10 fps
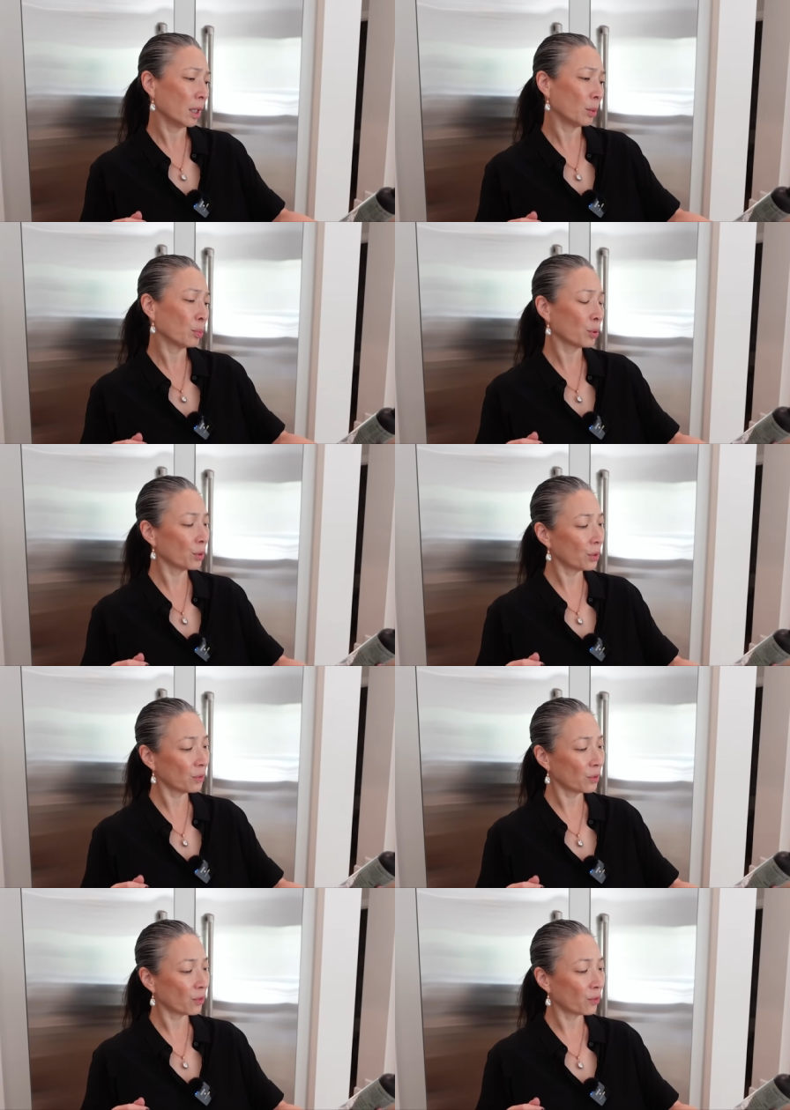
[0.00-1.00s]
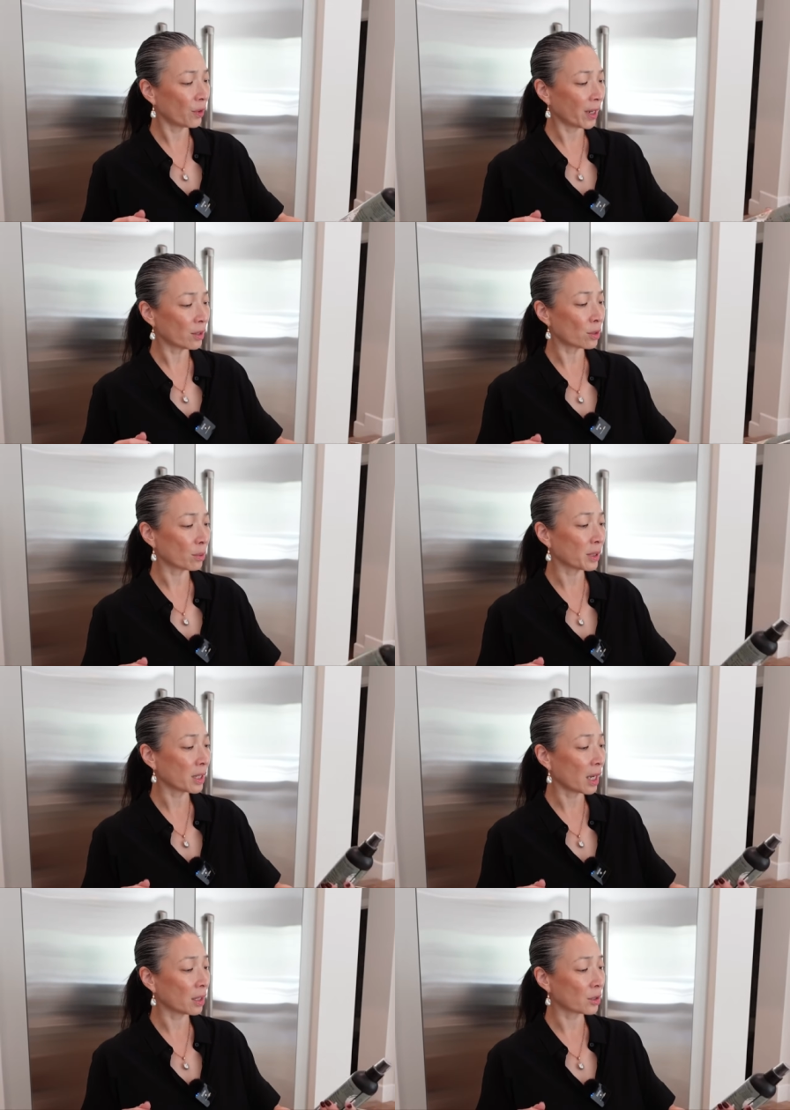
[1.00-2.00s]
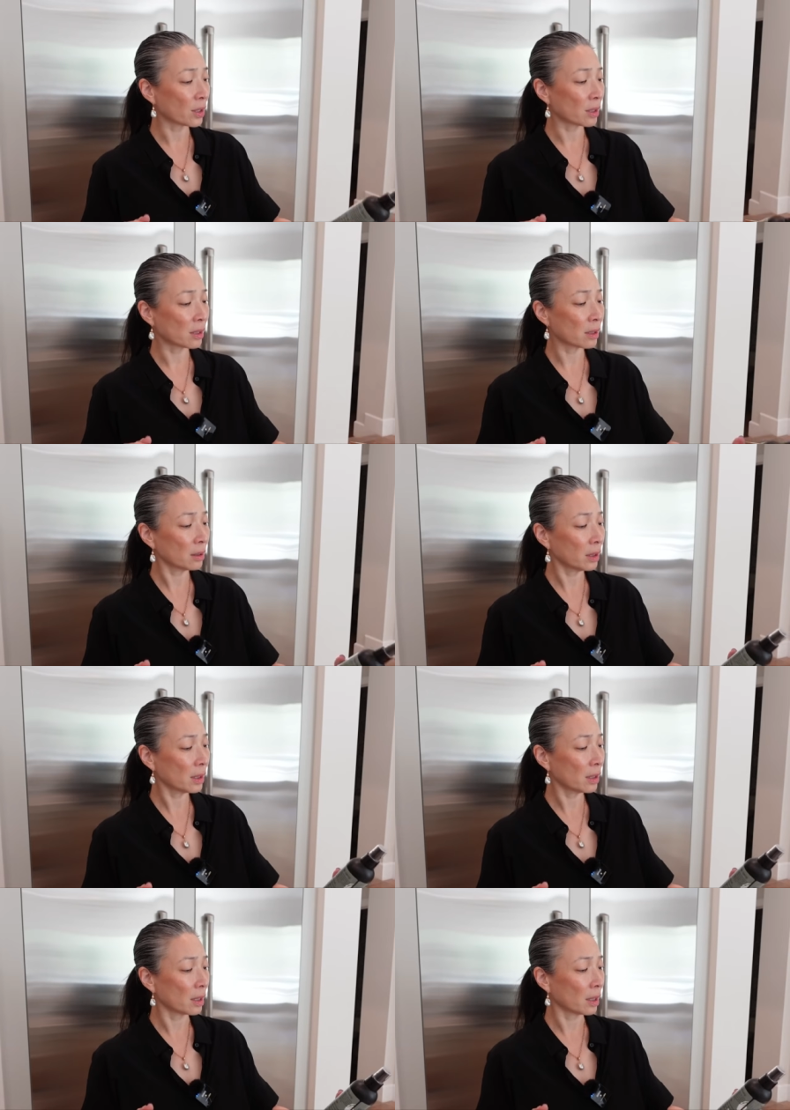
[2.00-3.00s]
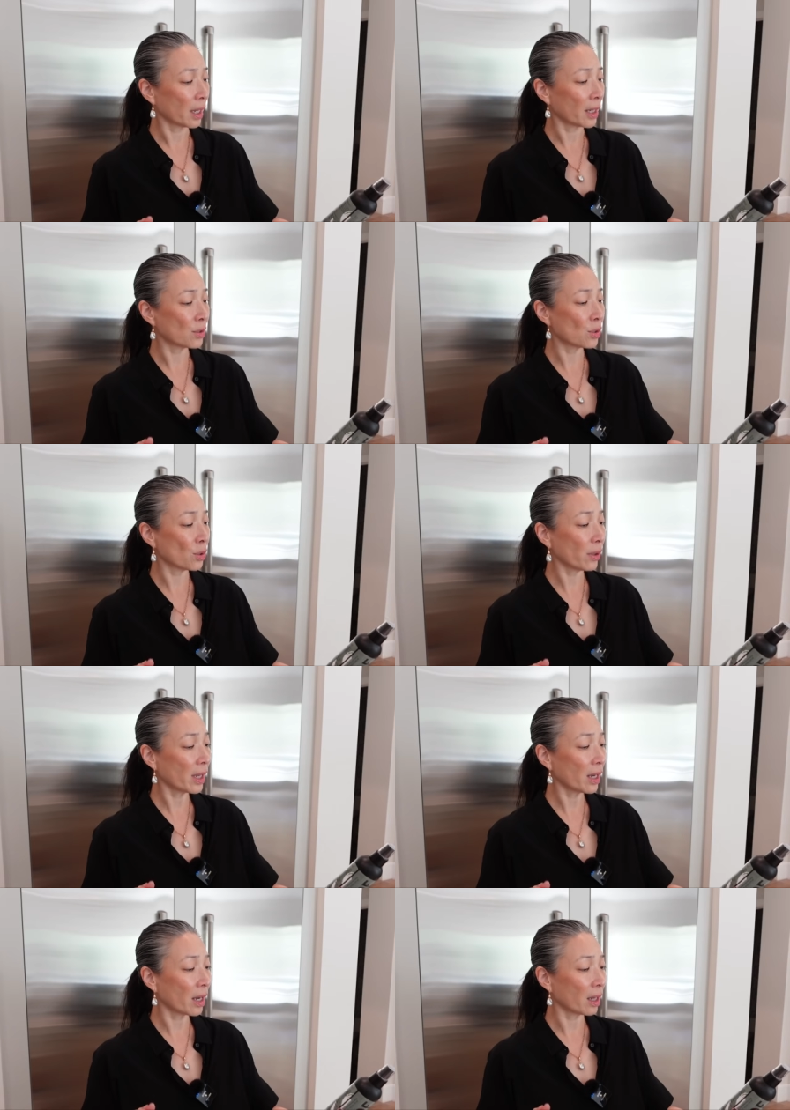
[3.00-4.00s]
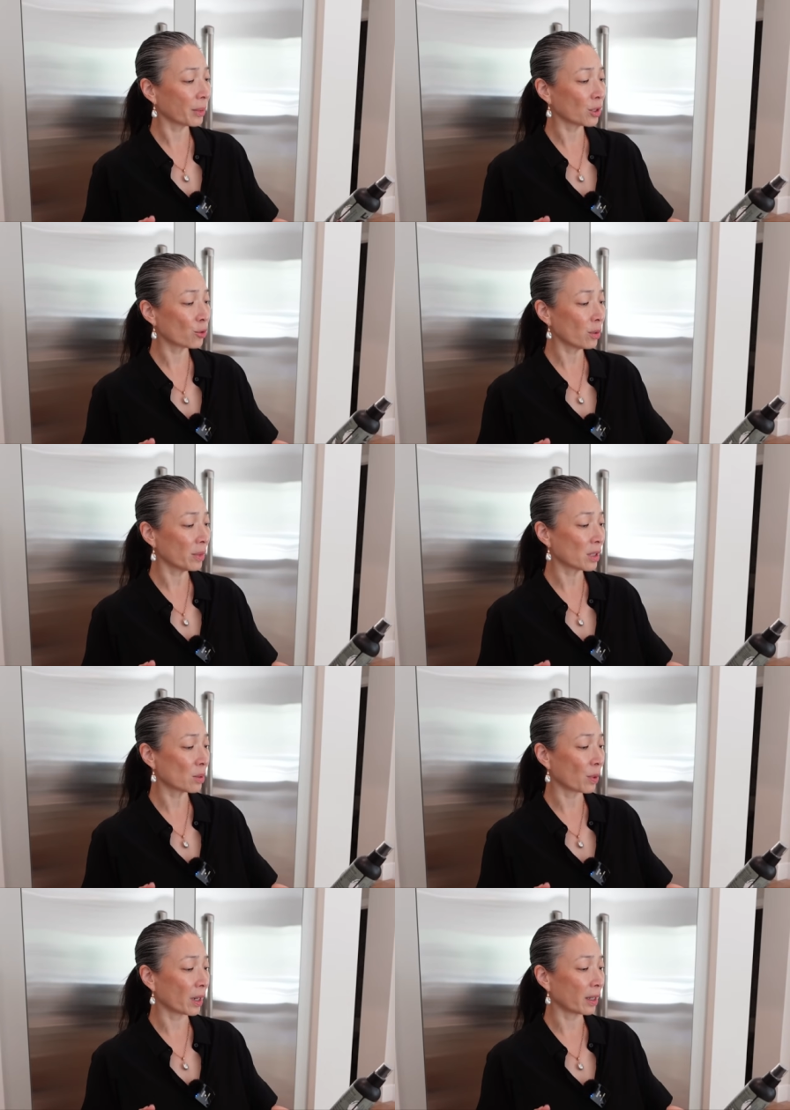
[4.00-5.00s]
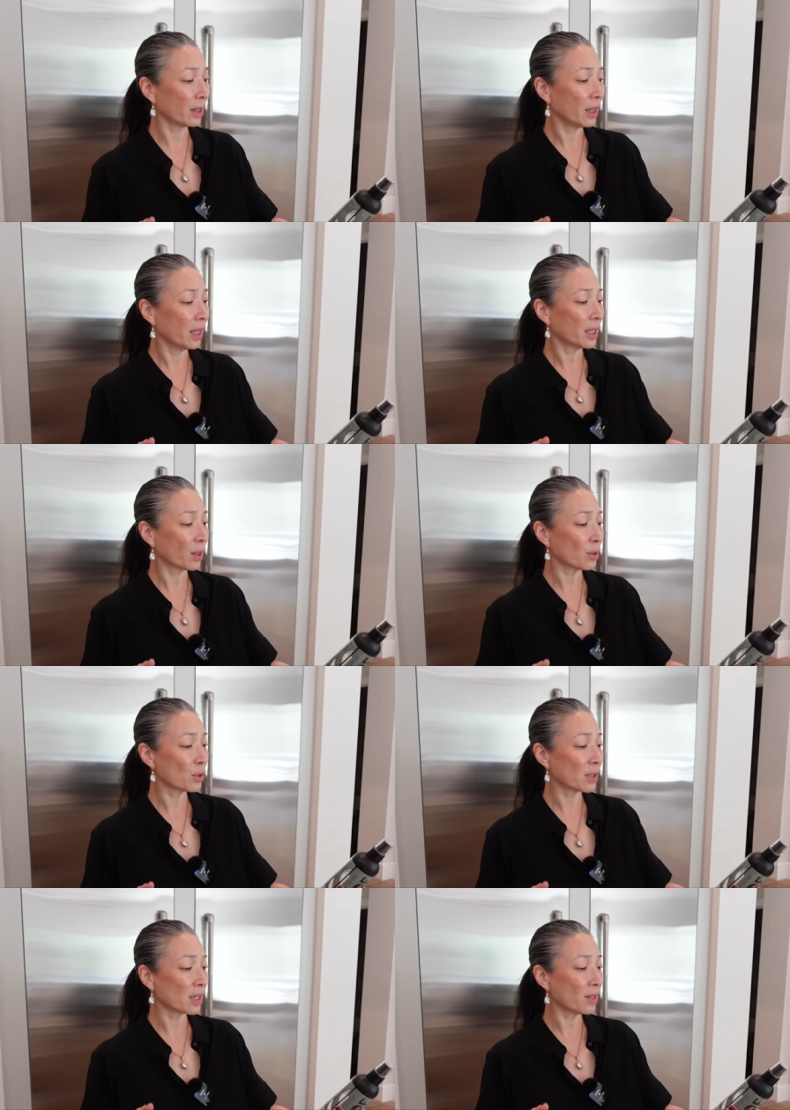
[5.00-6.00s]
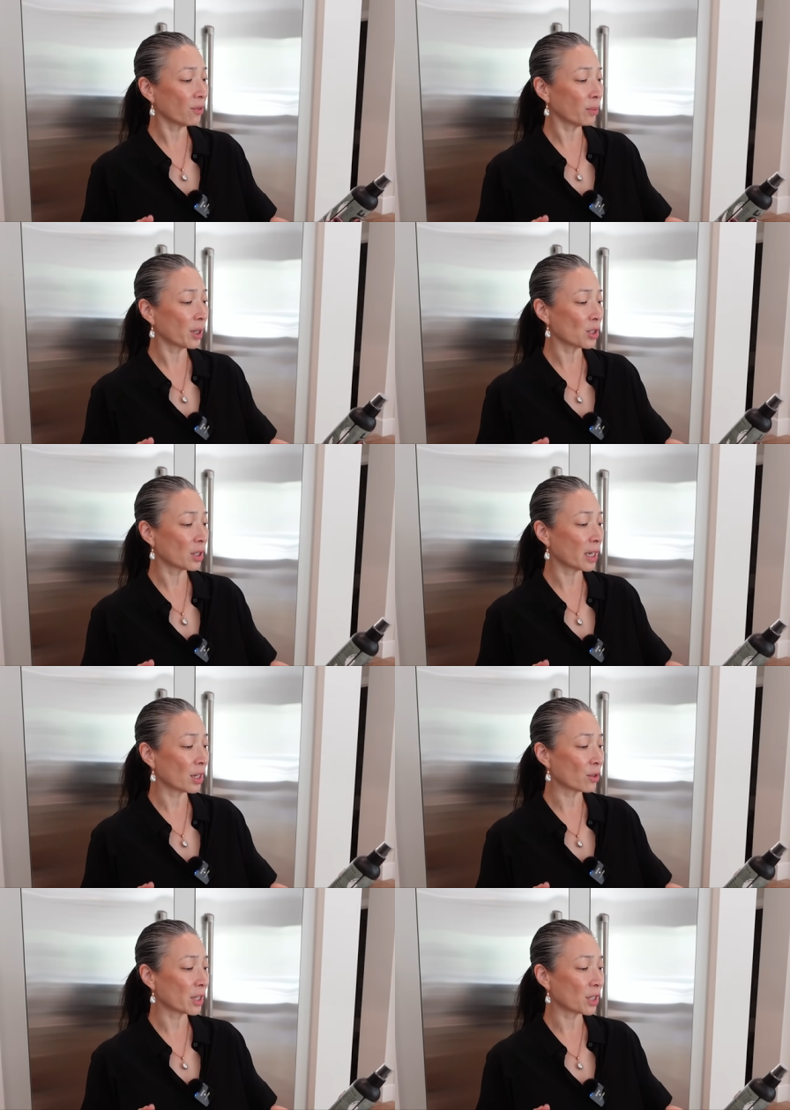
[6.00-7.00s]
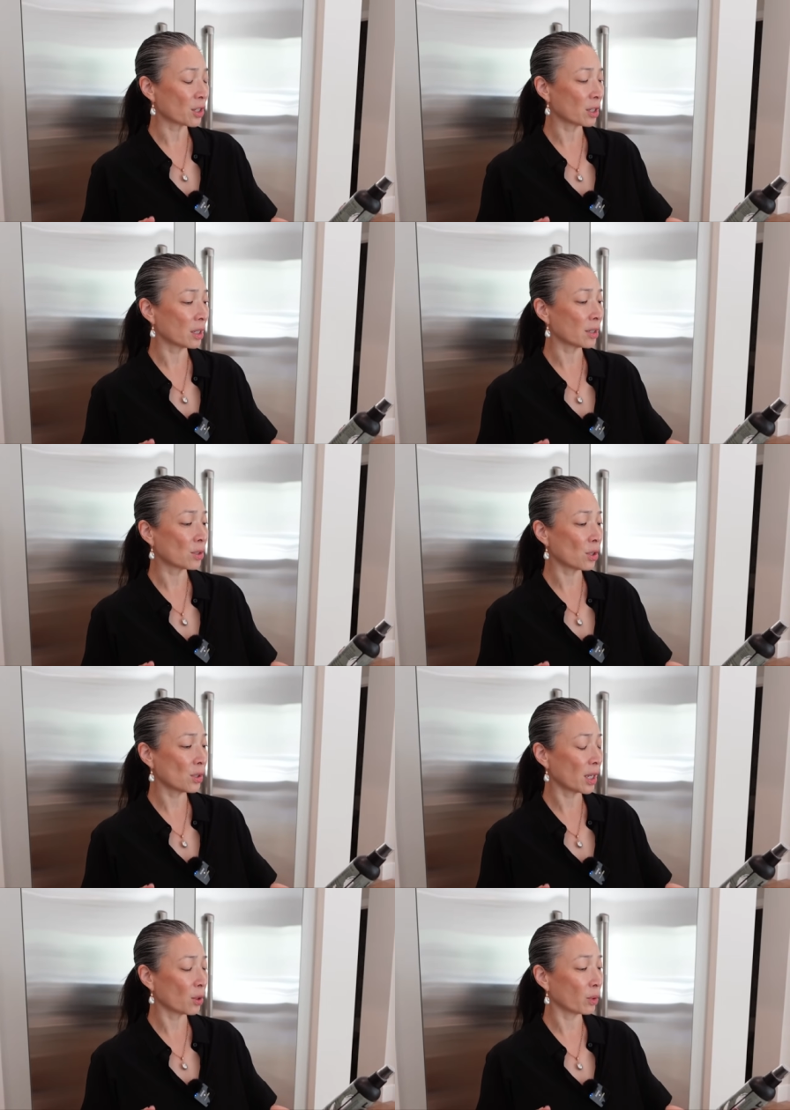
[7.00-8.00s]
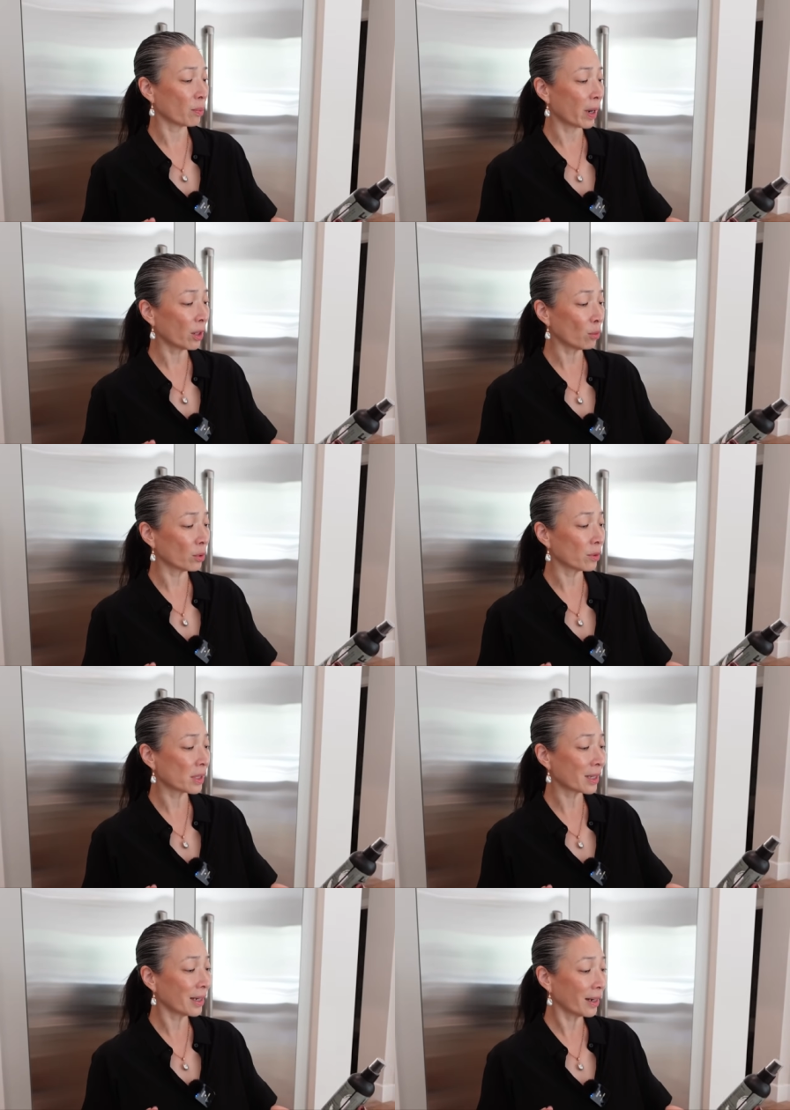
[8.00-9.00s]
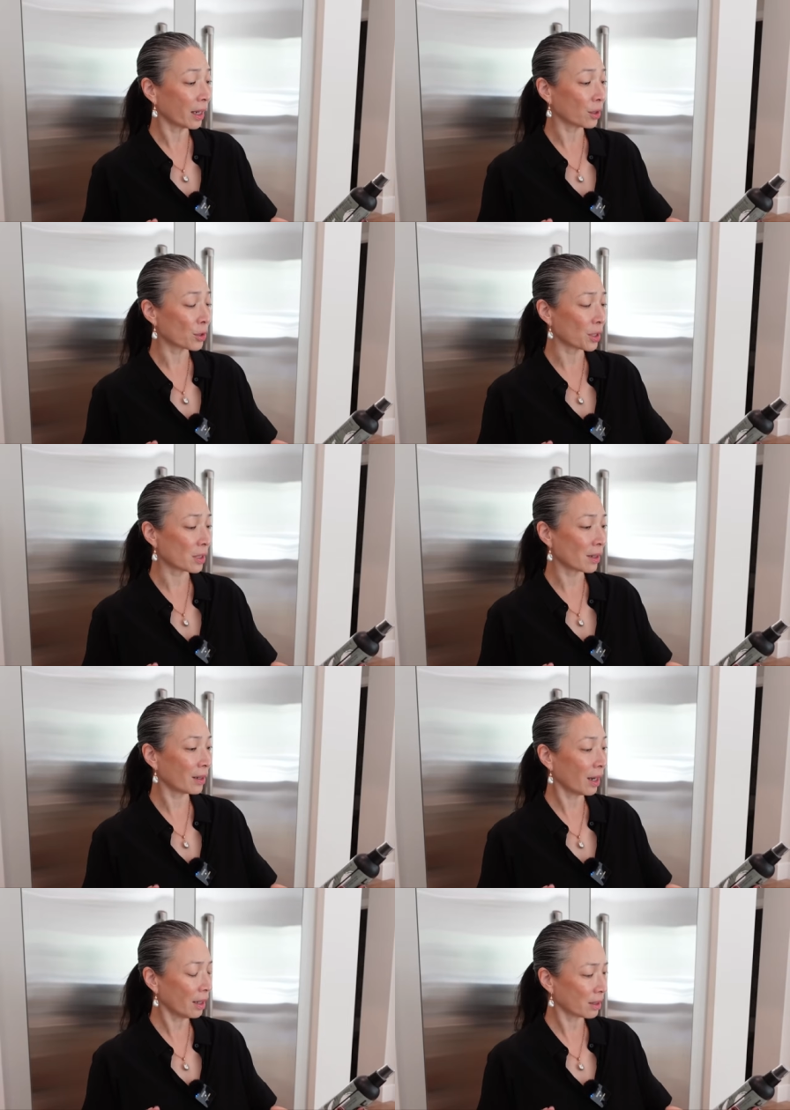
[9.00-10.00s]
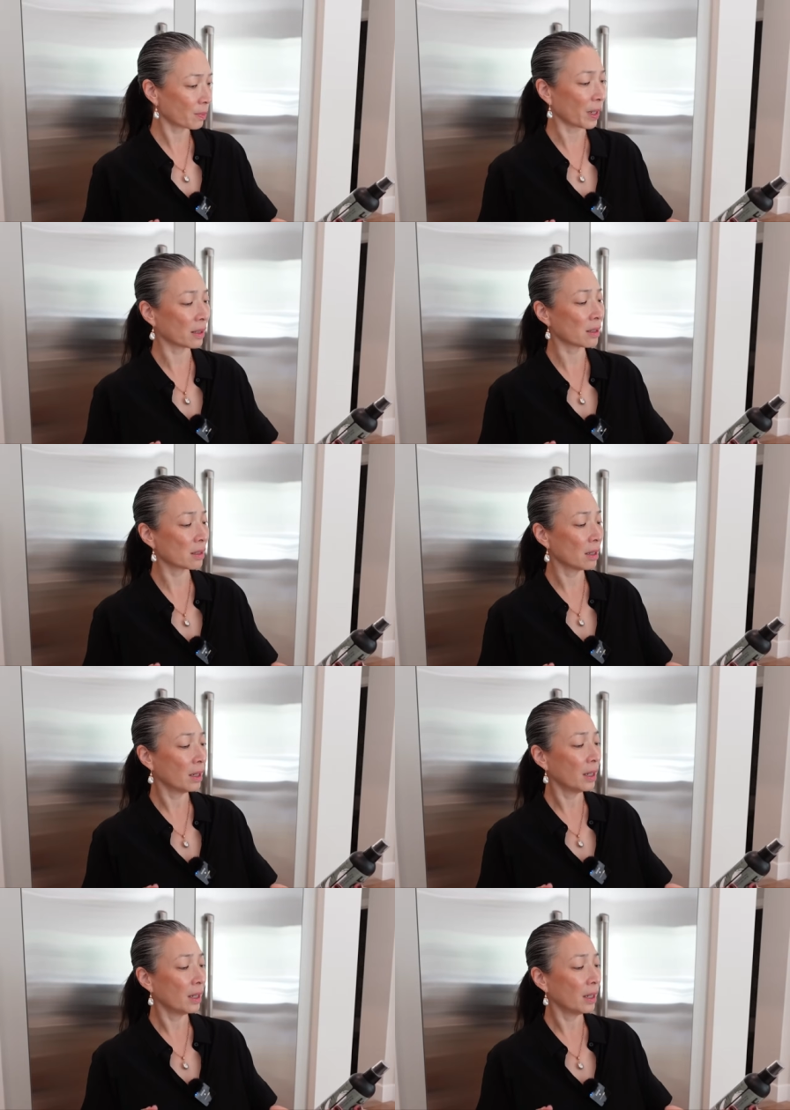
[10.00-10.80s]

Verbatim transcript: approved vet dermatologist. Let's see, a soothing and calming treatment spray that reduces inflammation and irritation associated with minor wounds, skin allergies, and hot spots,